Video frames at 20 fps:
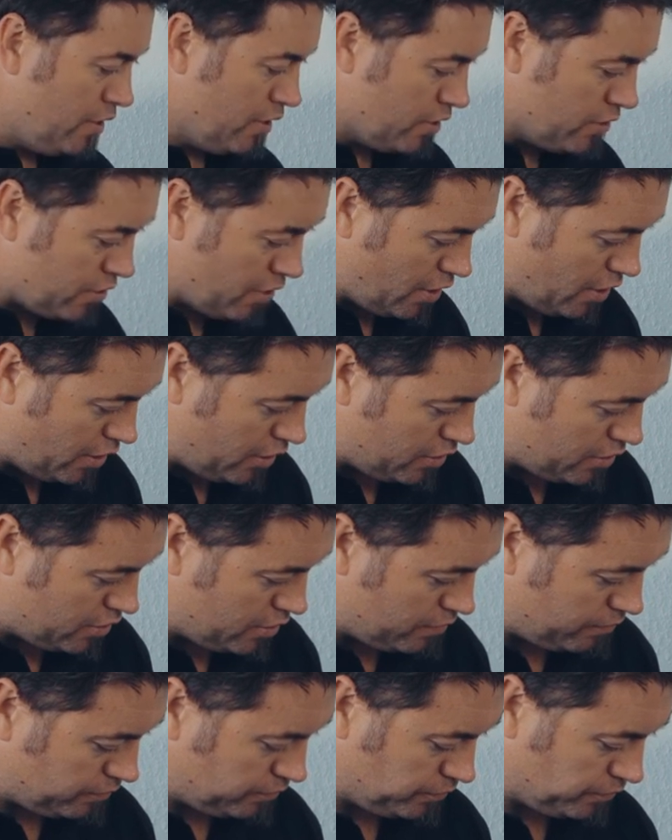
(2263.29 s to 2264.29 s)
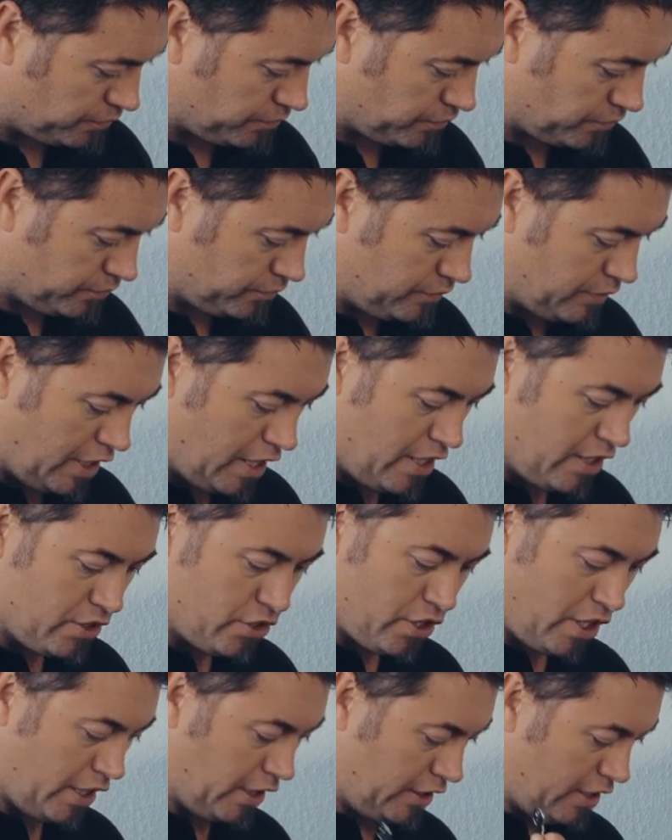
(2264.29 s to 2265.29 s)
So
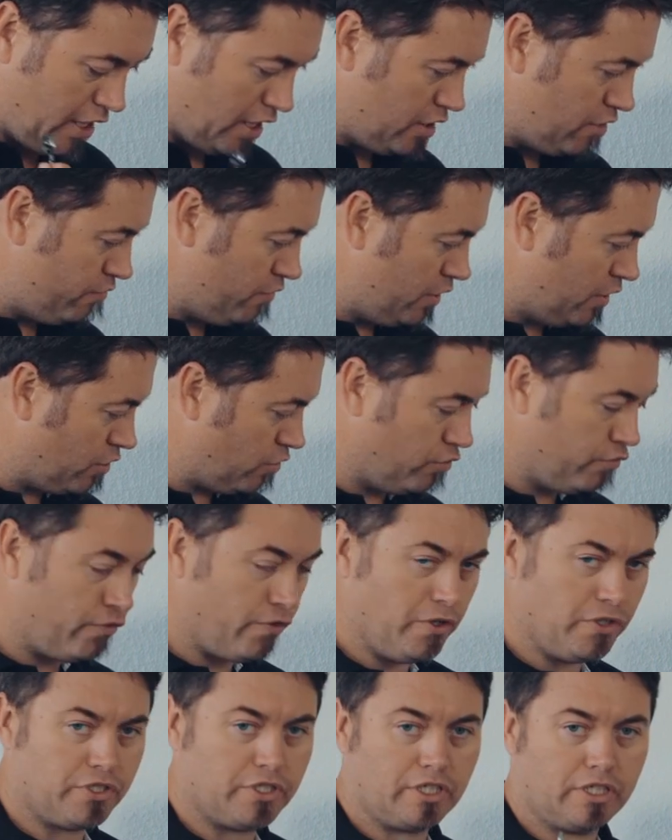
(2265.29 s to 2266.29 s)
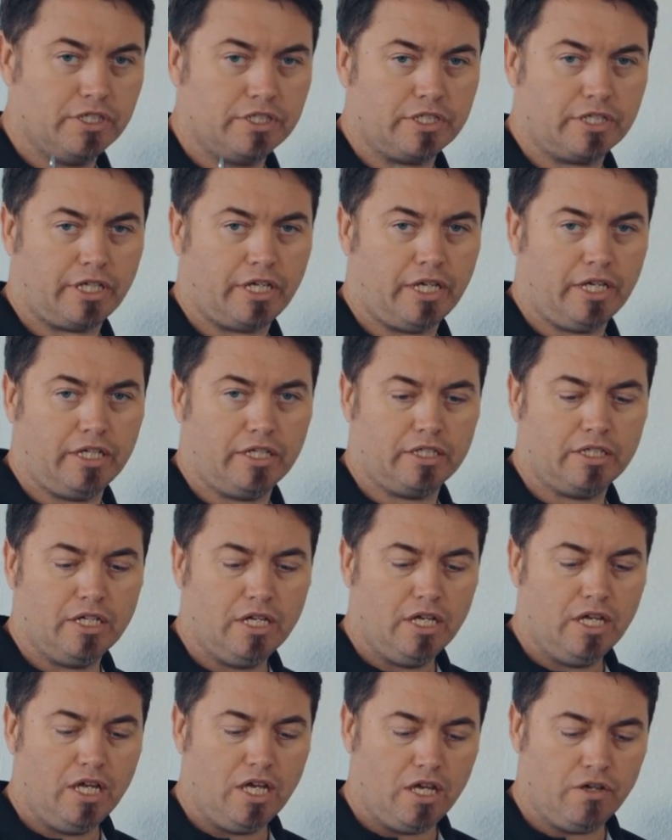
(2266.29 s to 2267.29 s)
shutting down the vehicle, first thing is the
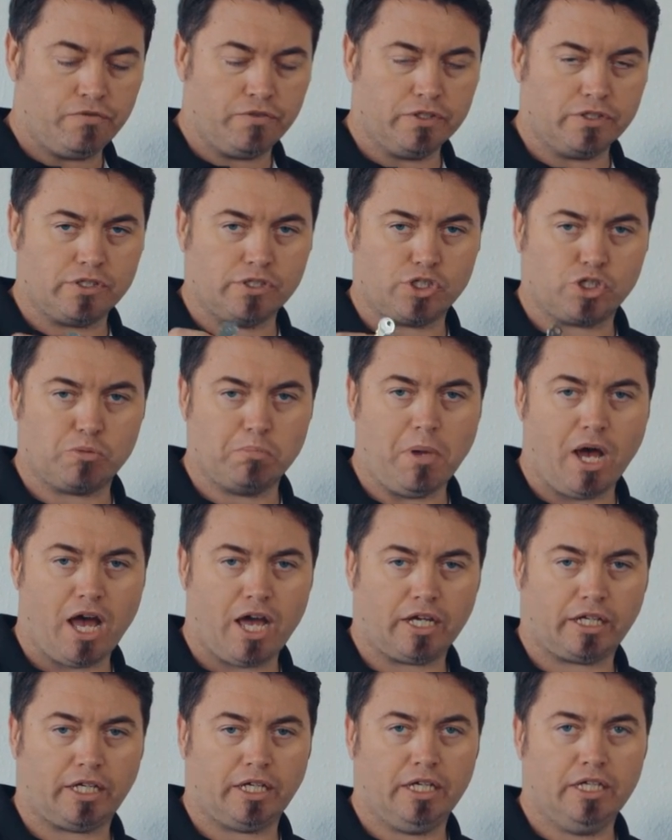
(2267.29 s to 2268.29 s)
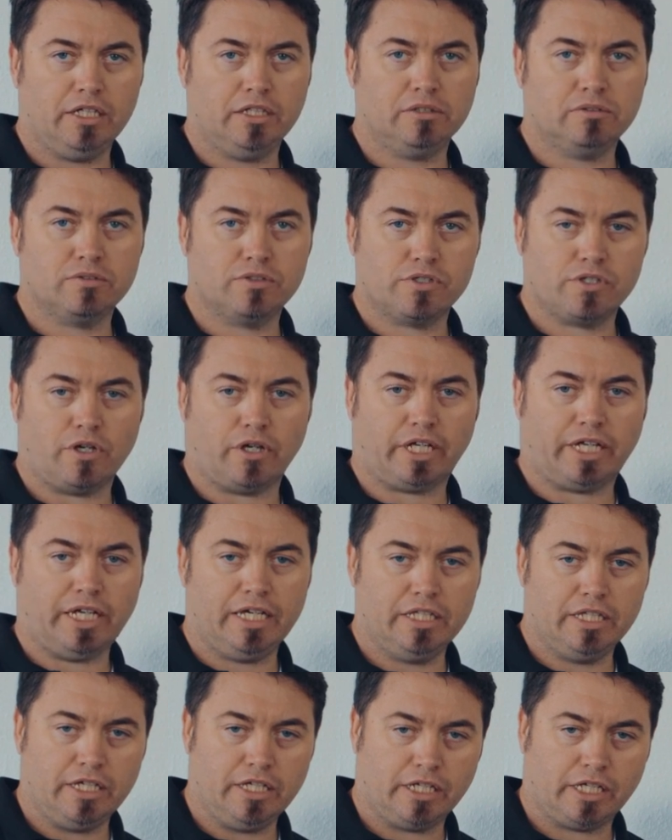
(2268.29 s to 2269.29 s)
key. If it's a smart key, so a
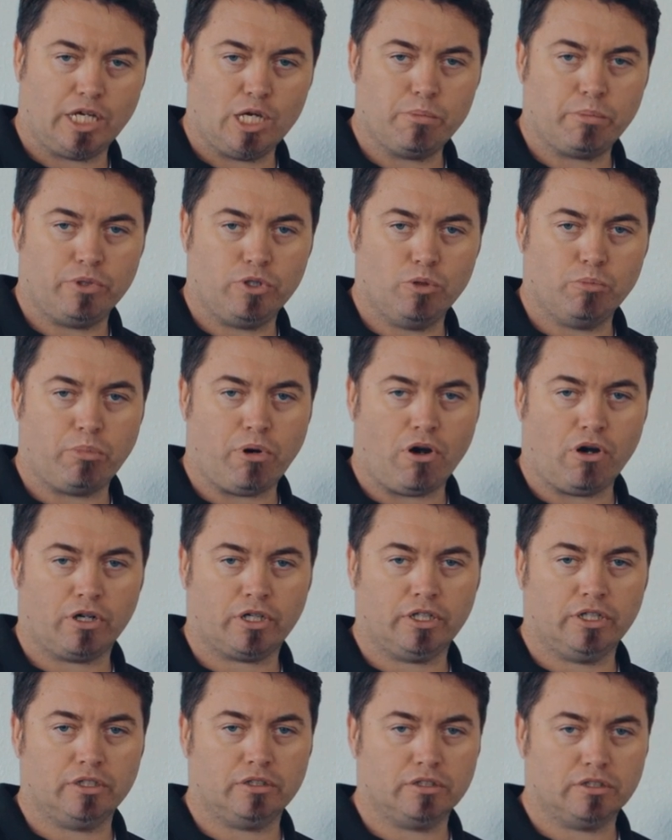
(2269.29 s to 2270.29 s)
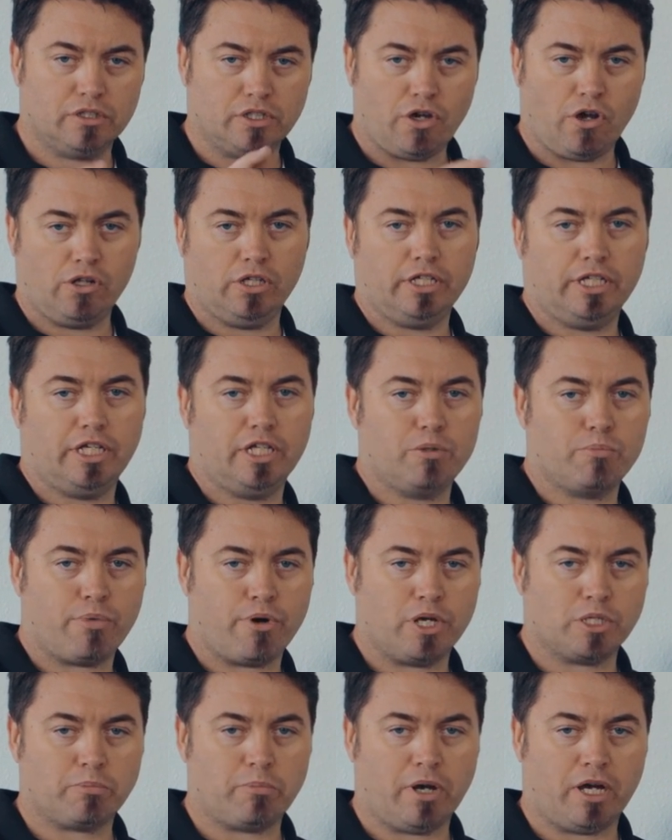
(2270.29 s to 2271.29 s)
key that you keep in your pocket, only need a
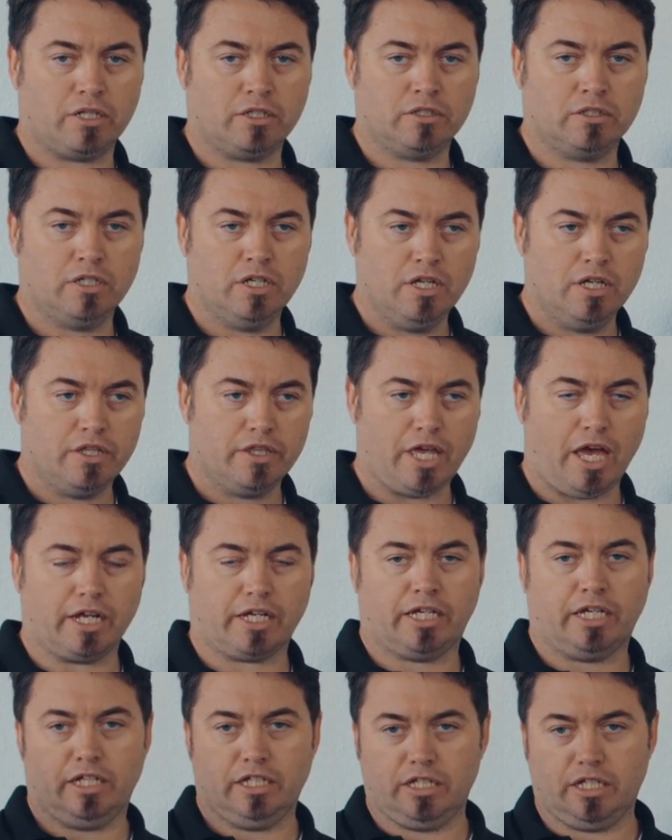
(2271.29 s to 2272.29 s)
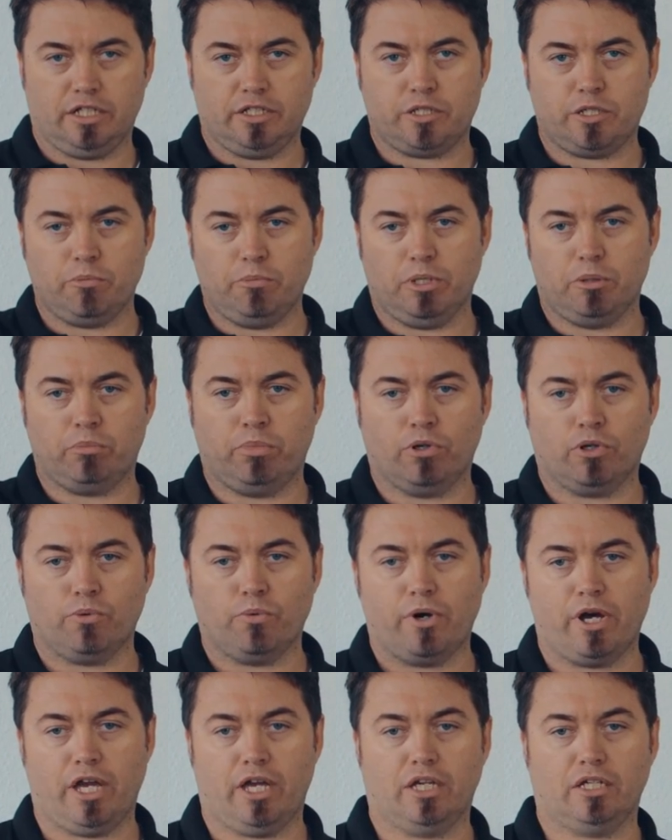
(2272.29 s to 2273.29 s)
press button, that key needs to be put
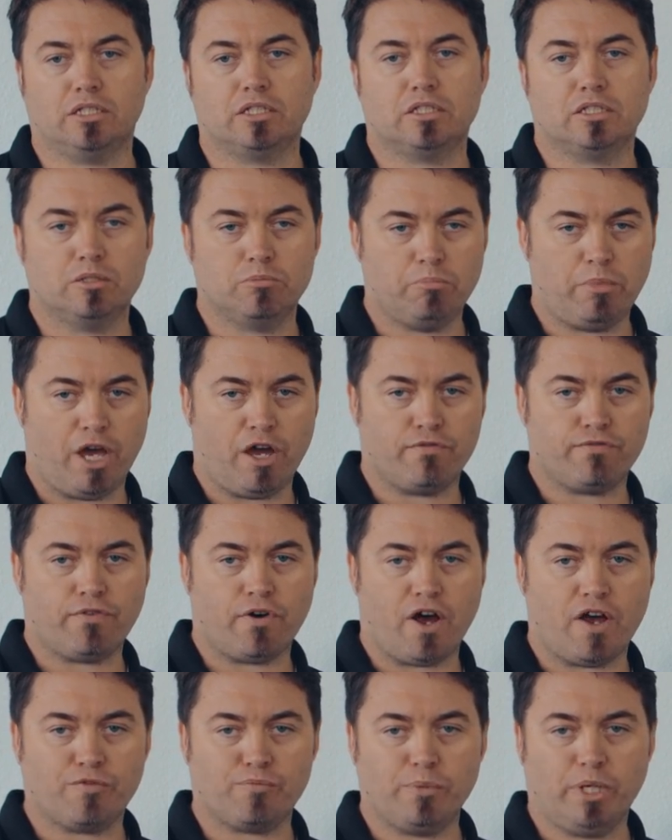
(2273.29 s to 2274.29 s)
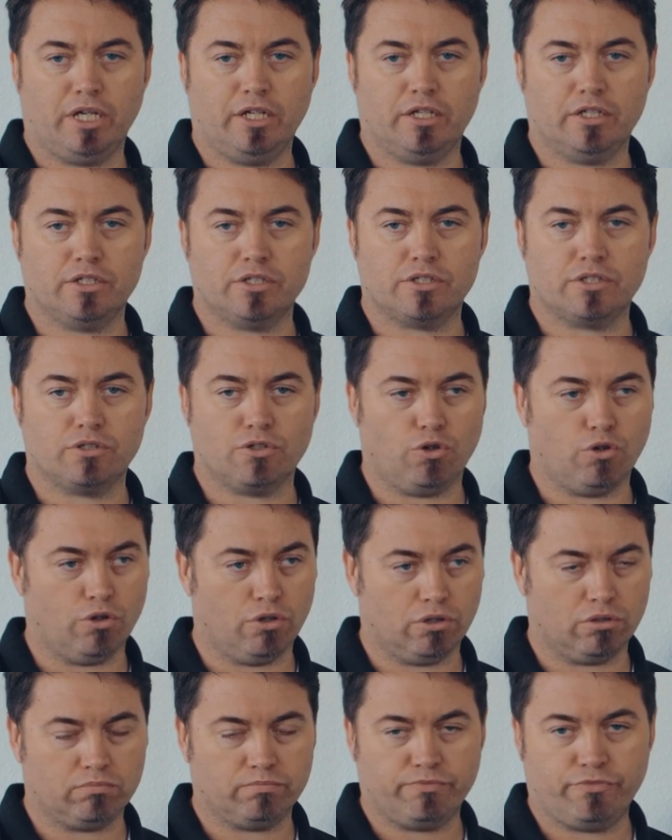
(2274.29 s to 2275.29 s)
away about 5 meters
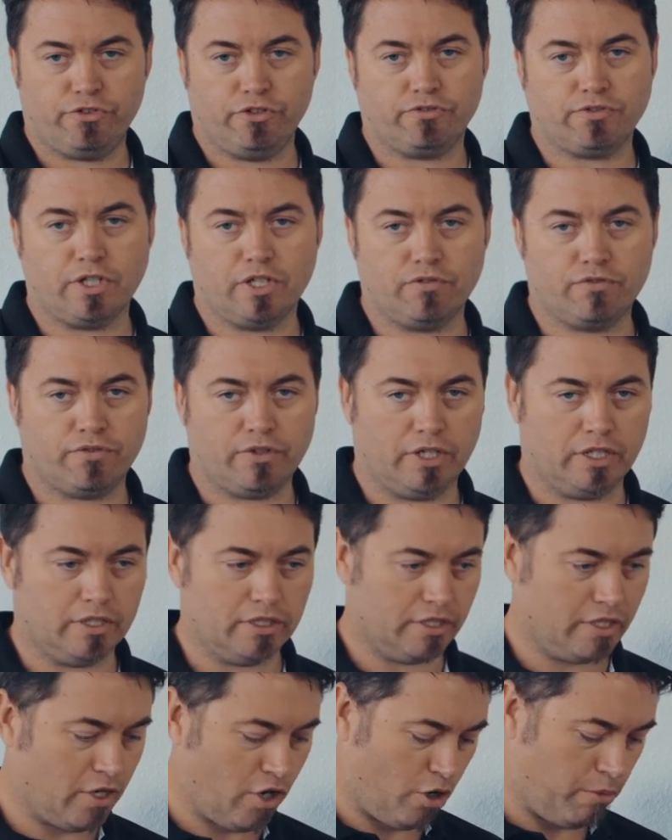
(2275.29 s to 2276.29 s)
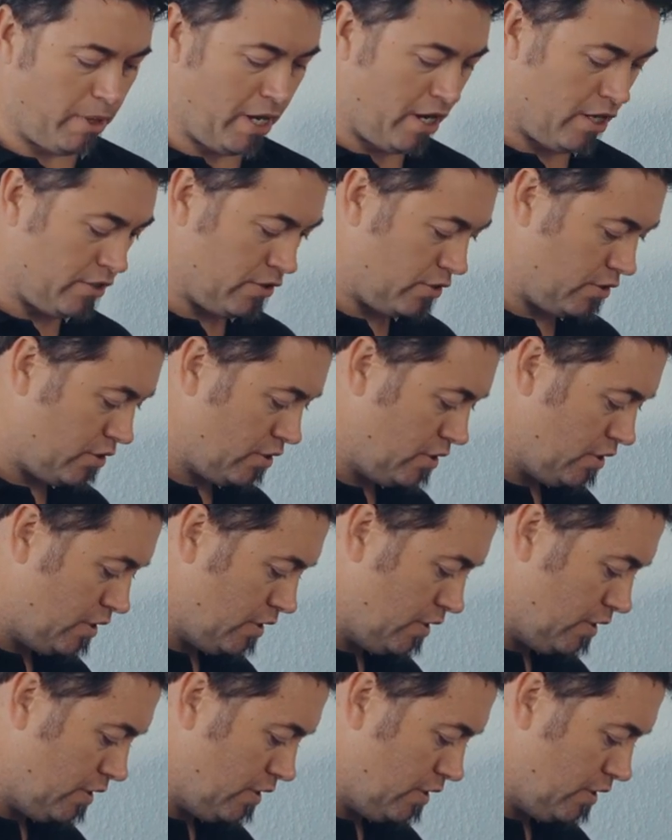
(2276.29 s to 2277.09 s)
or 15 feet, thereabouts.